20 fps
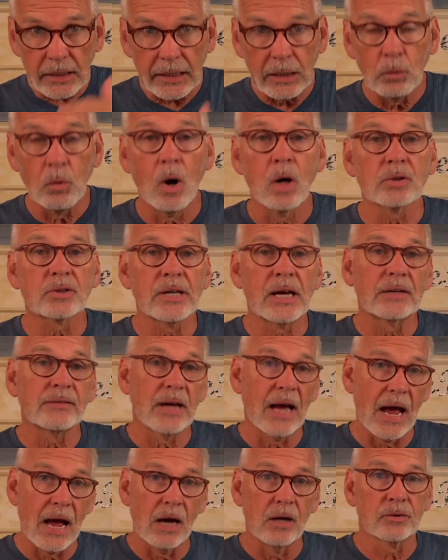he walks out of
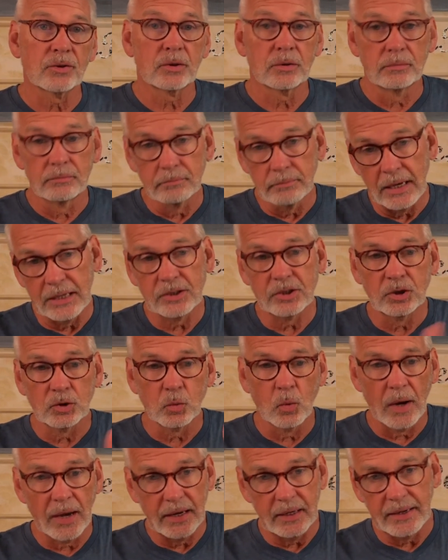a house, makes
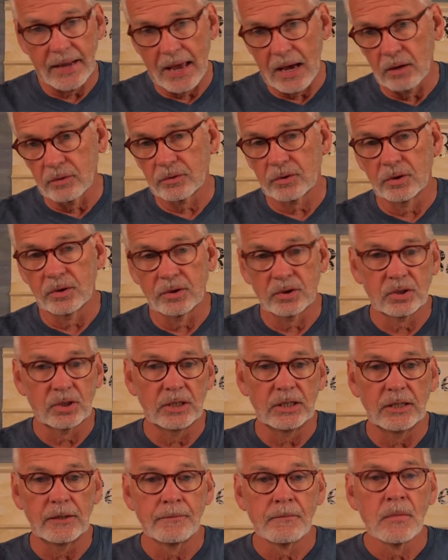his way down to the
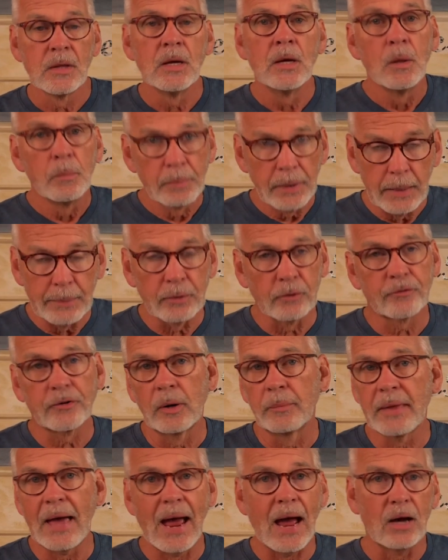sea. People
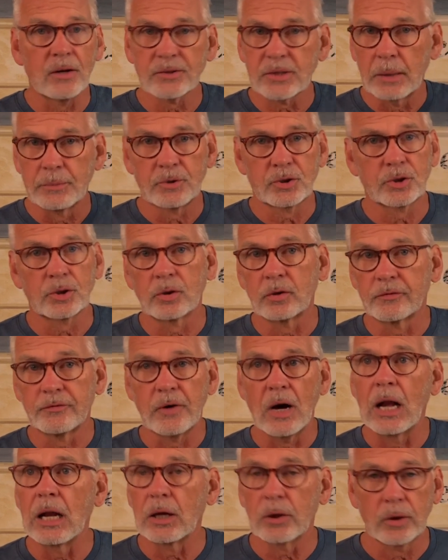from the house, I'm sure, are
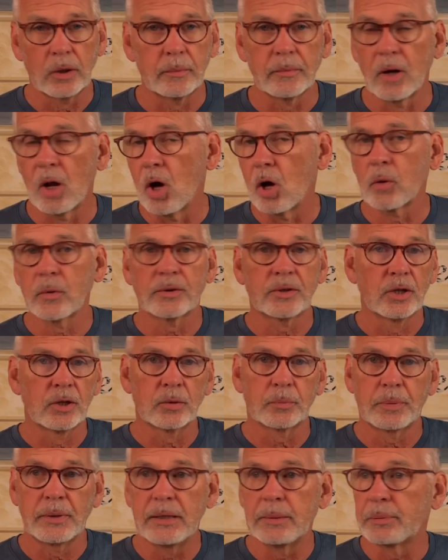following him along with
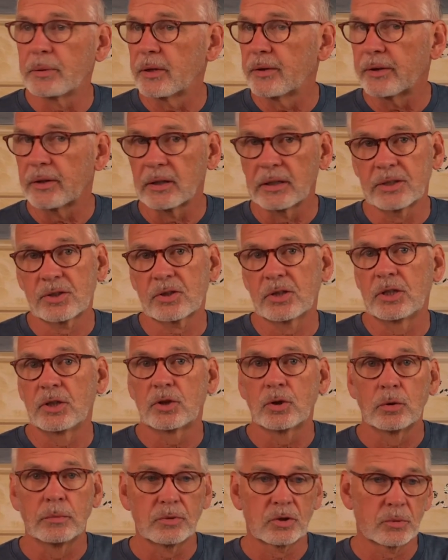other people, and they're listening
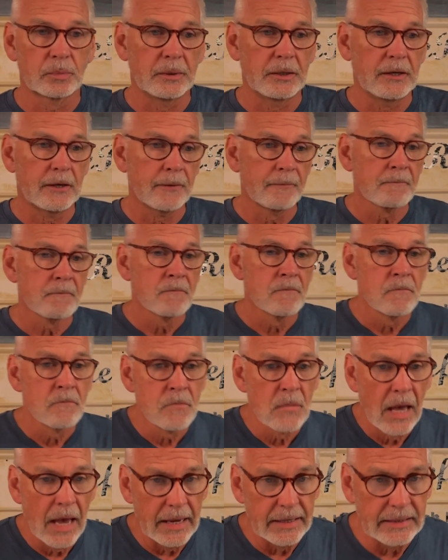to him speak.
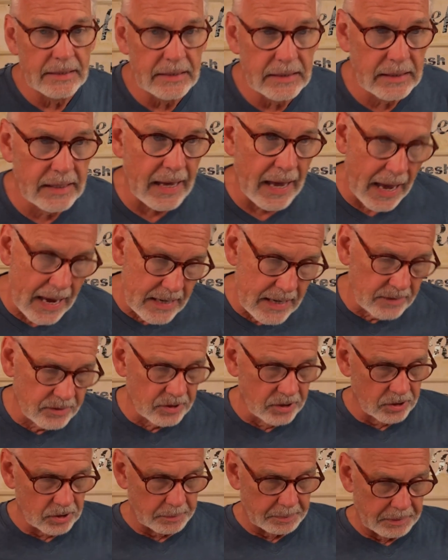And he
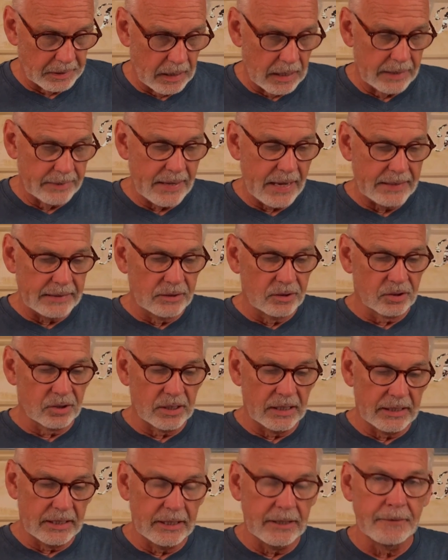gazes upon, that is
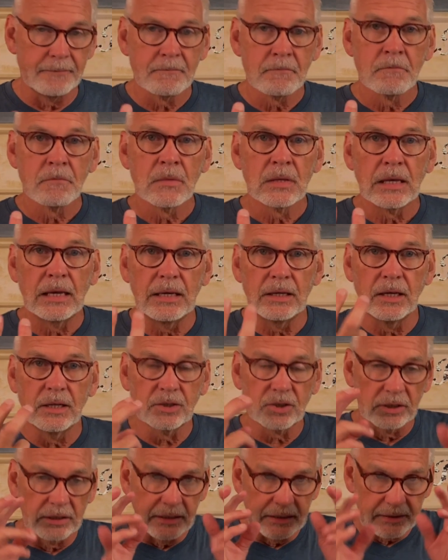that he
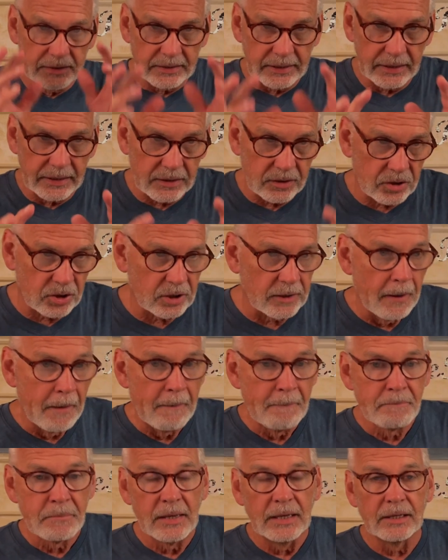it's an intense,
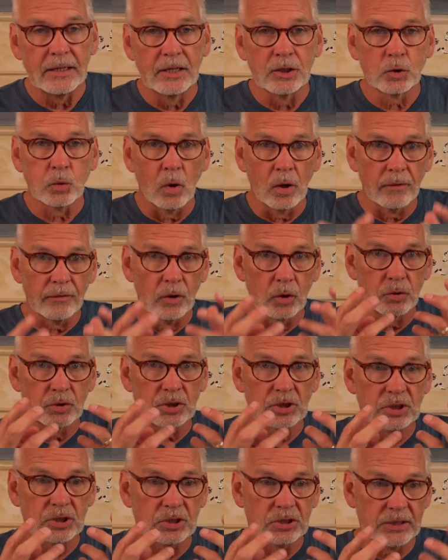it's one of those
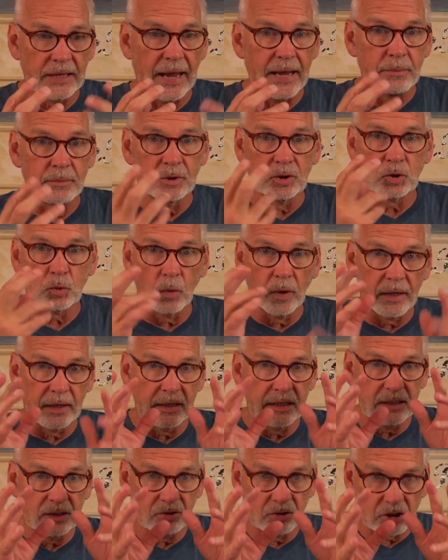statements where
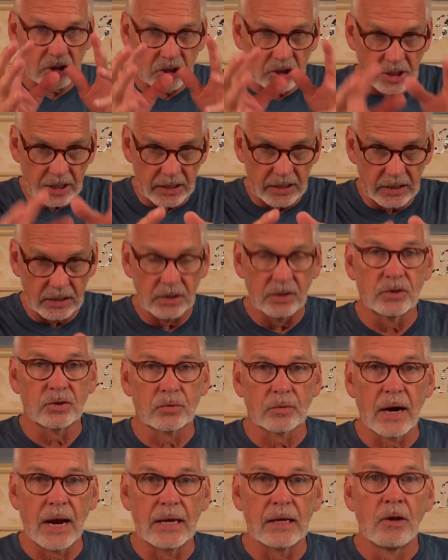he sees,
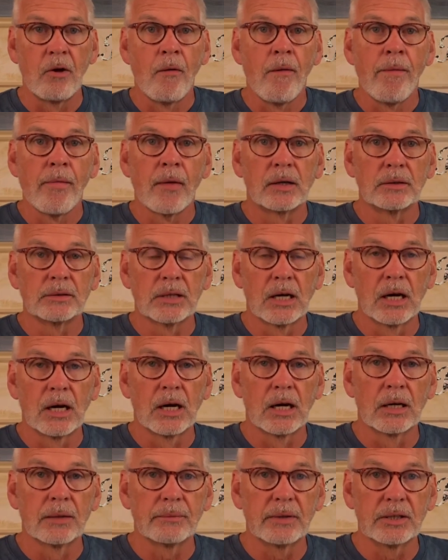right?
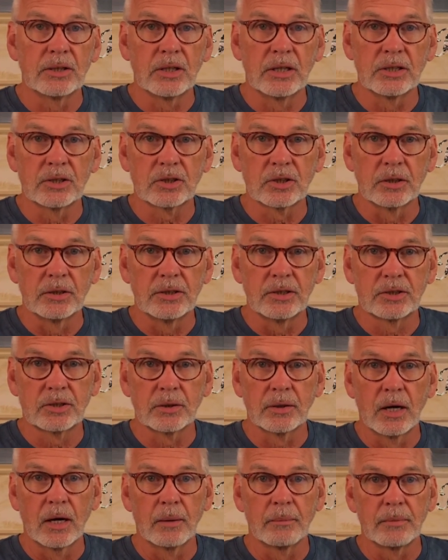That
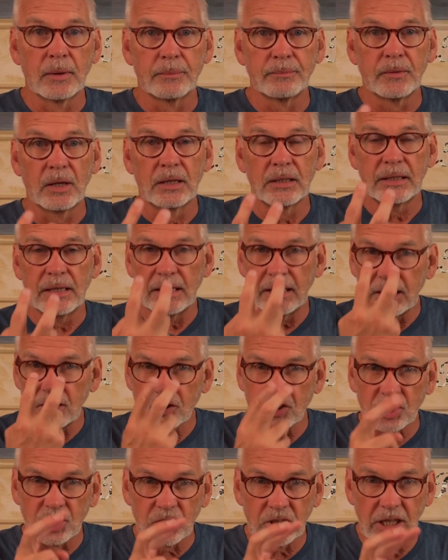he
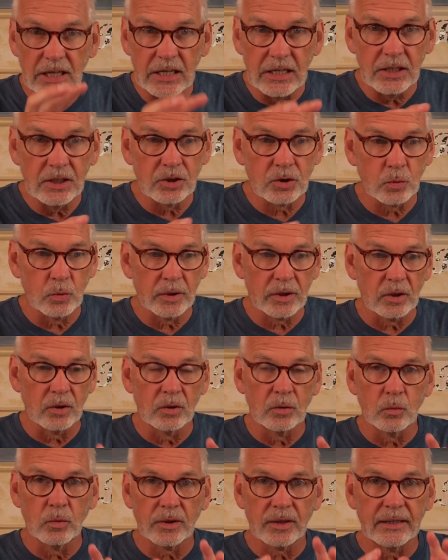sees with
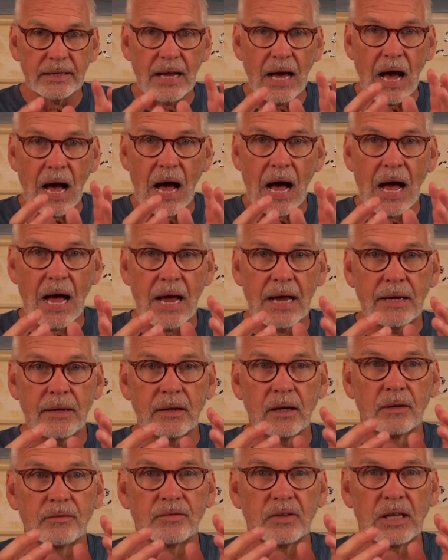an
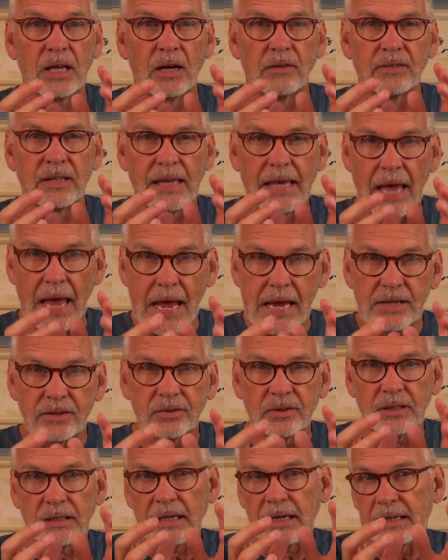eye of
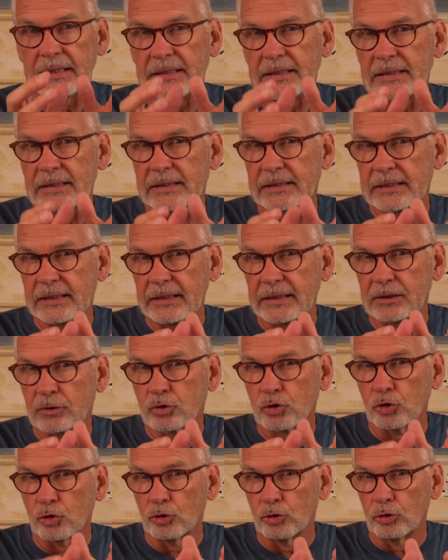gazing, an
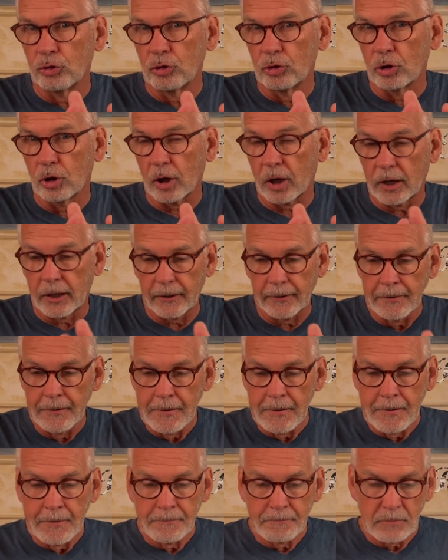intense look.
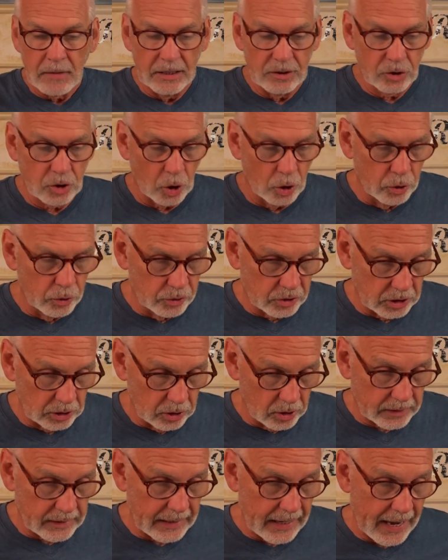And so who's he
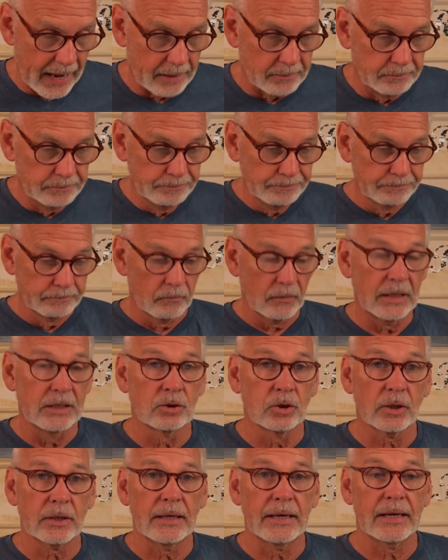looking at?
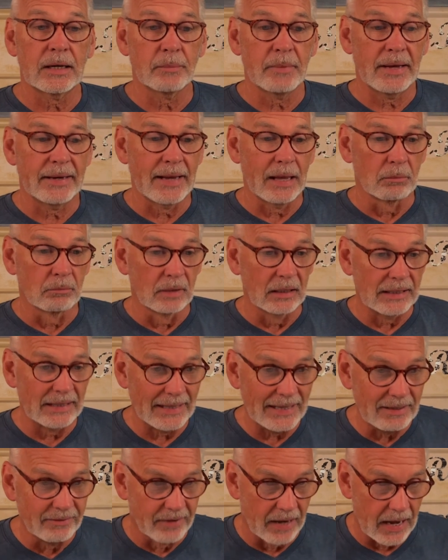He's looking at a man named
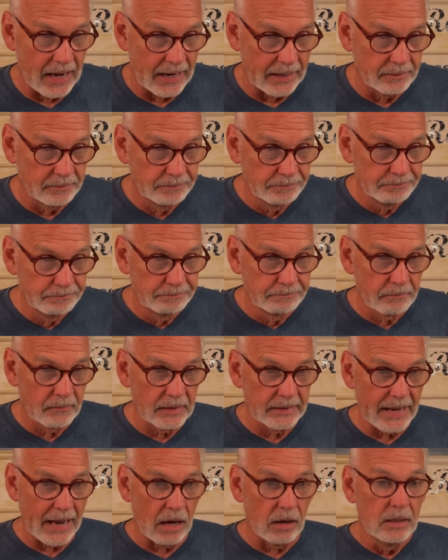Levi.
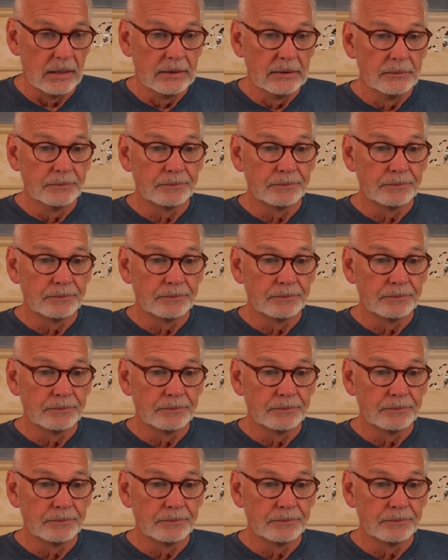Now,